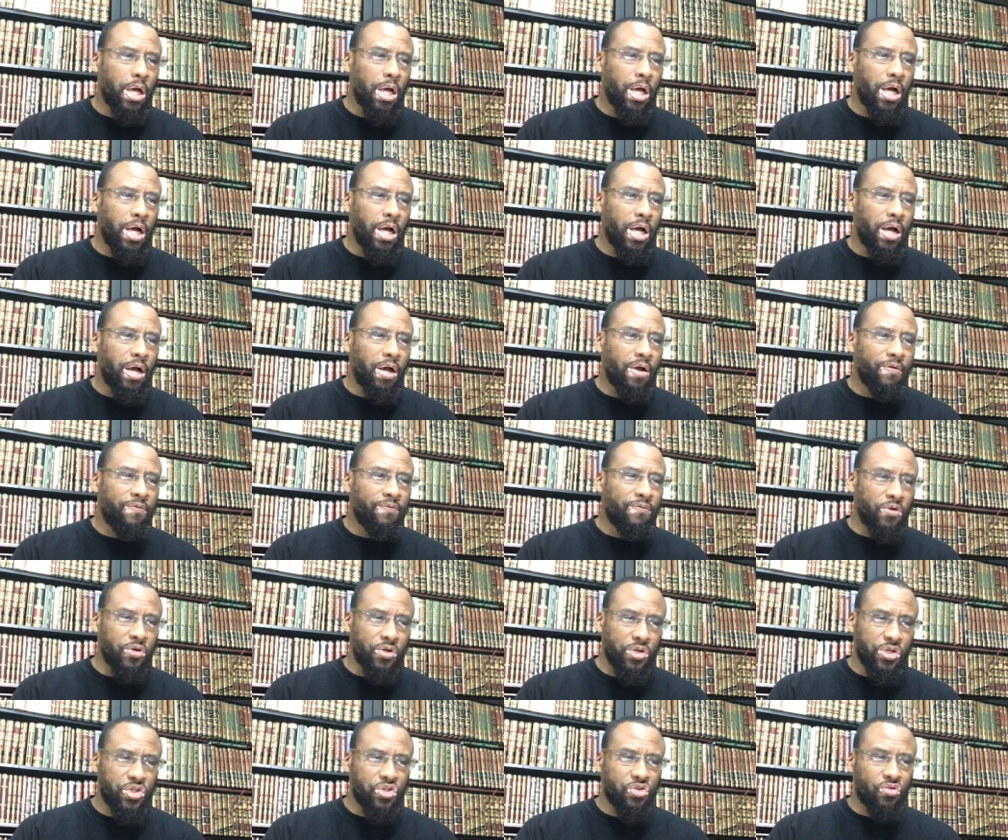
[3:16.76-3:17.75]
uh,
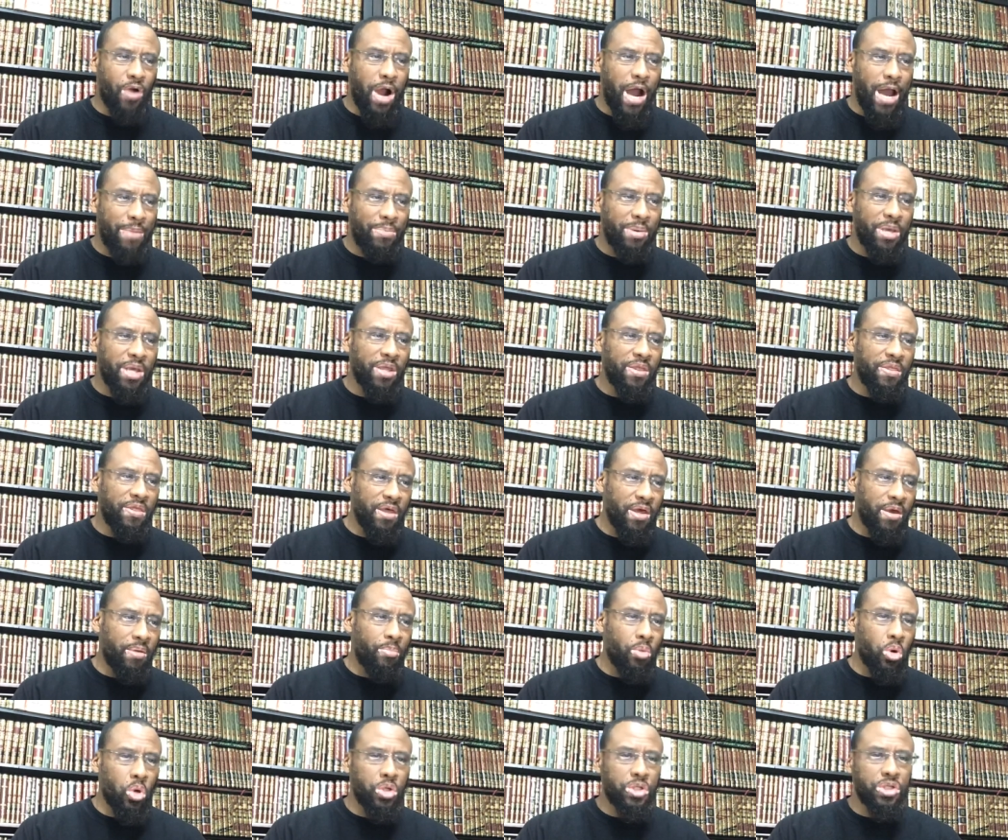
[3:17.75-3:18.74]
for describing
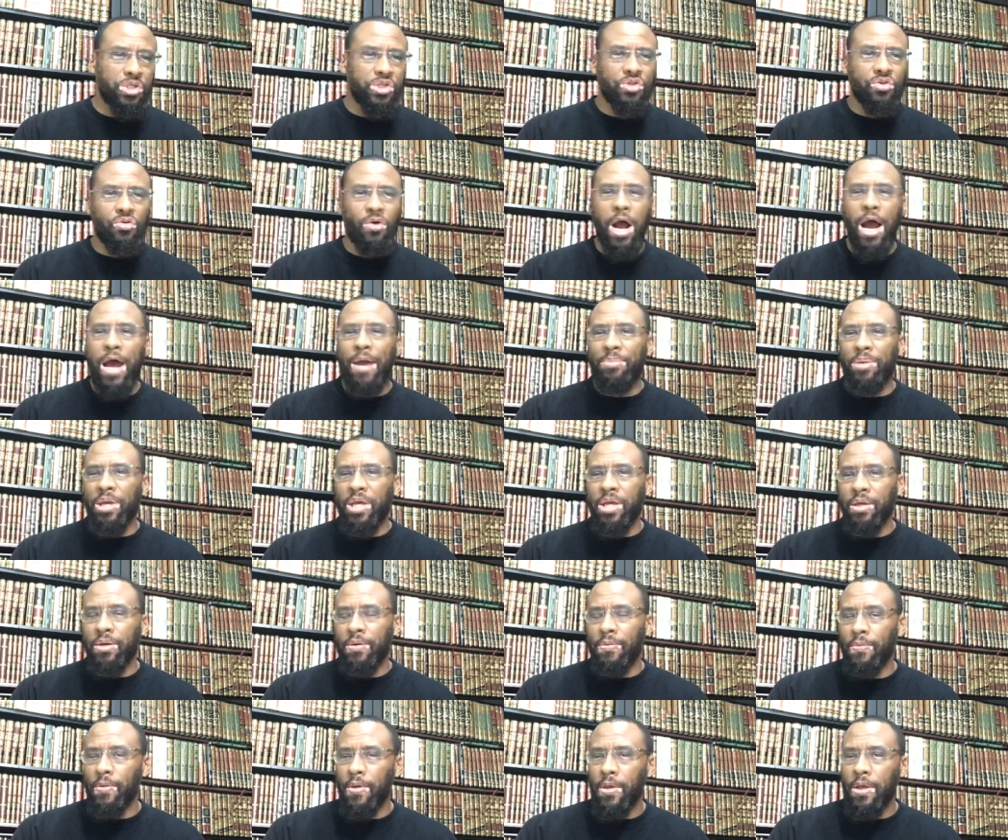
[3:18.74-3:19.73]
them or
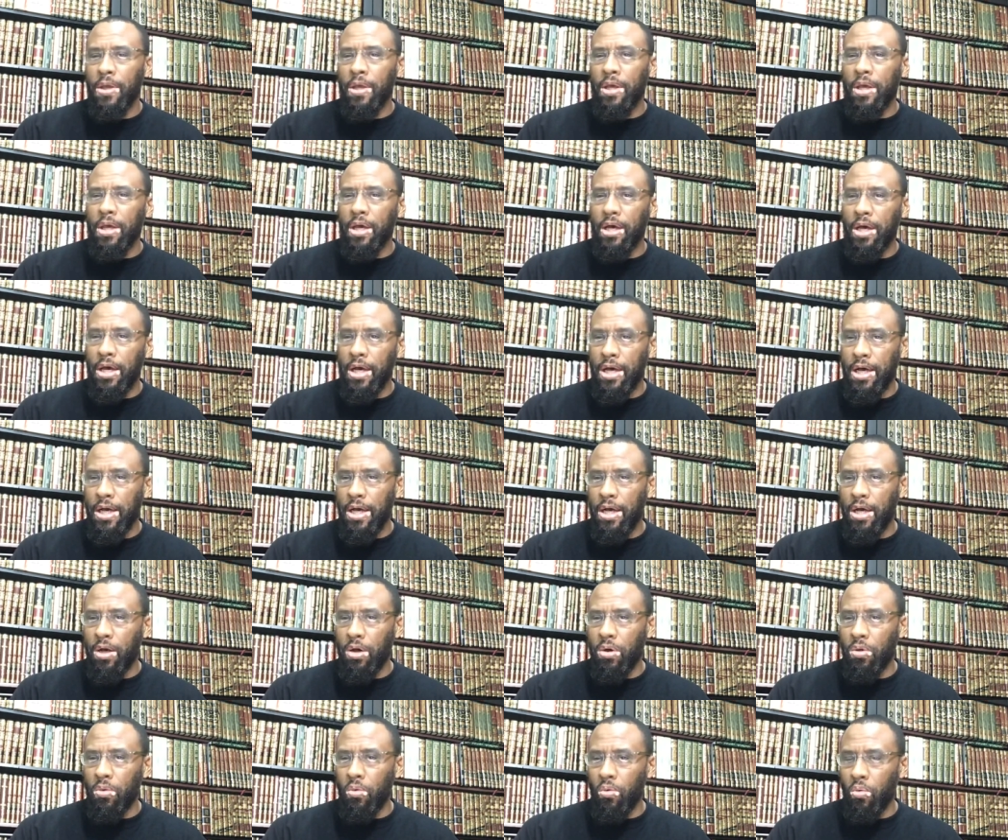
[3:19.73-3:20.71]
describing
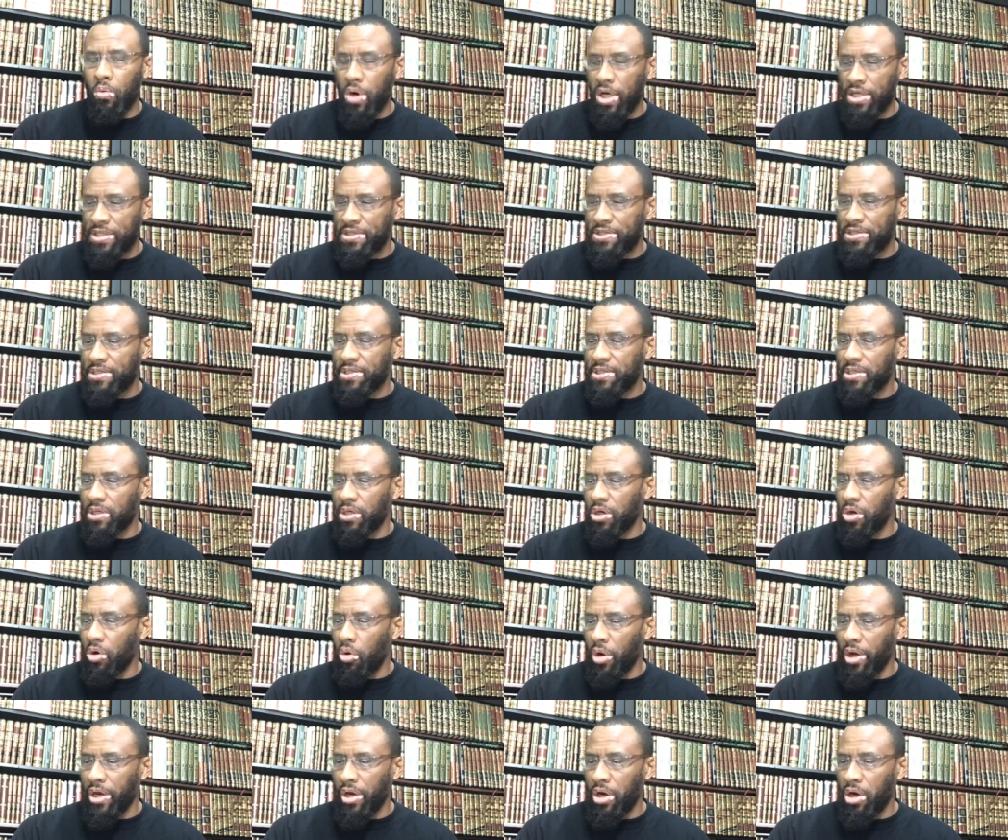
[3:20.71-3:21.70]
uh, what's
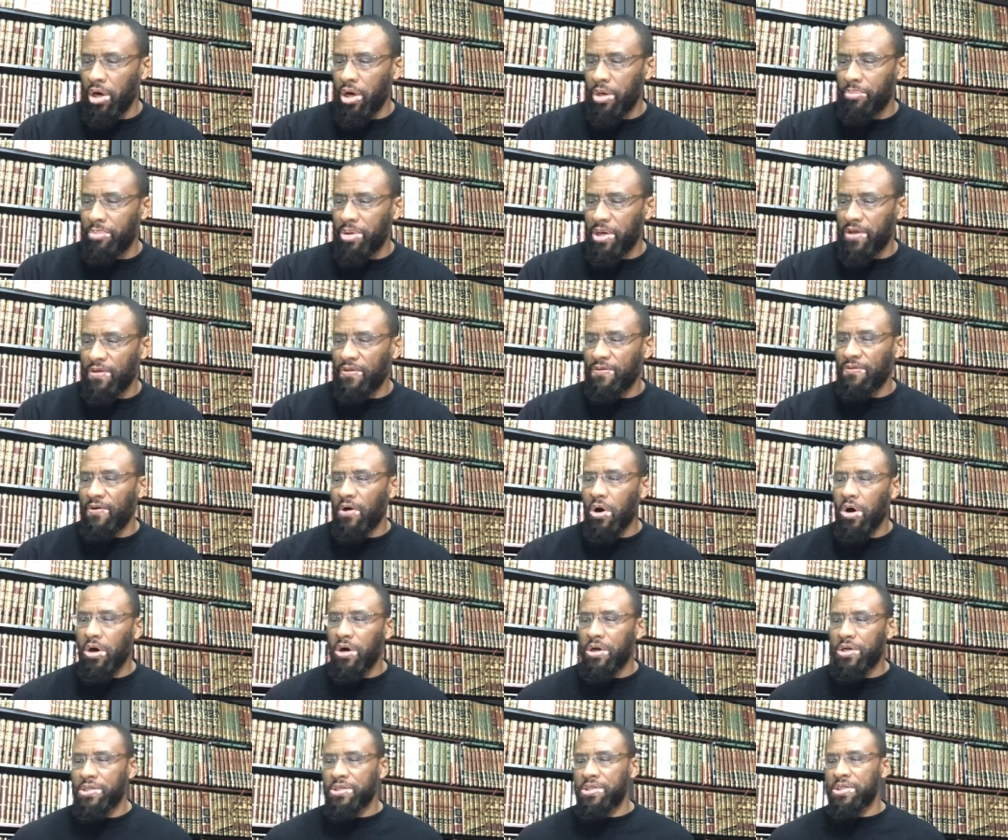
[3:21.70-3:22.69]
going on. But as
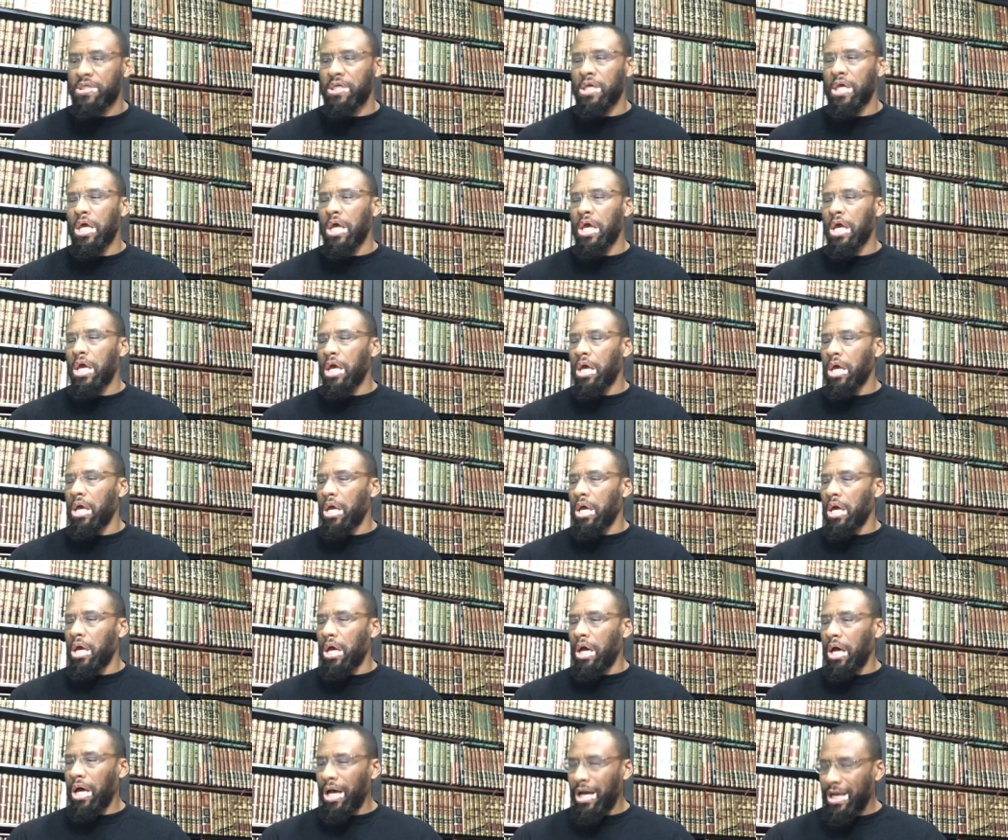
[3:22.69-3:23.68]
far as
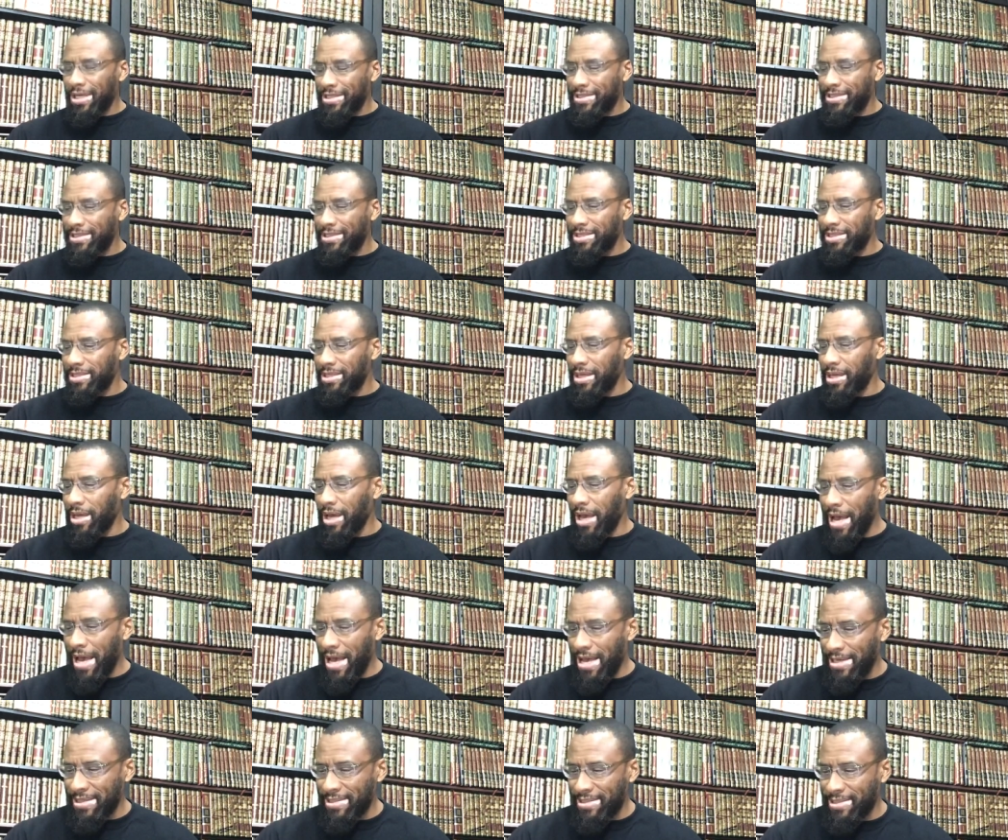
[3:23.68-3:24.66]
us
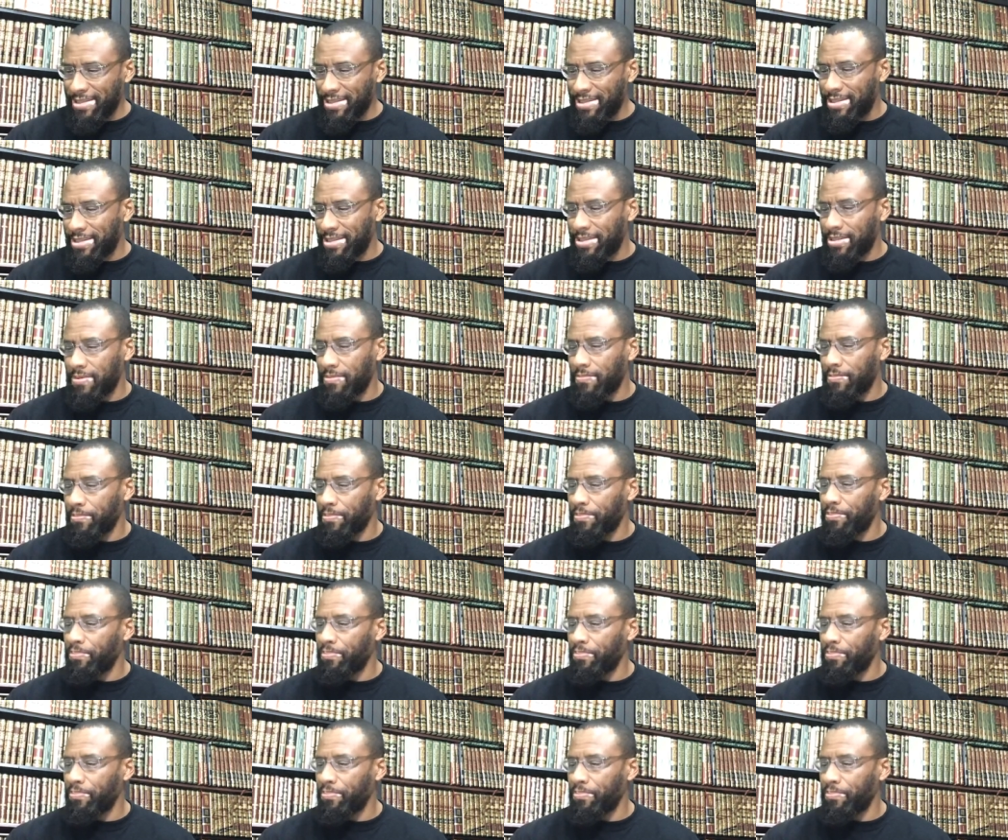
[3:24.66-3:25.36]
as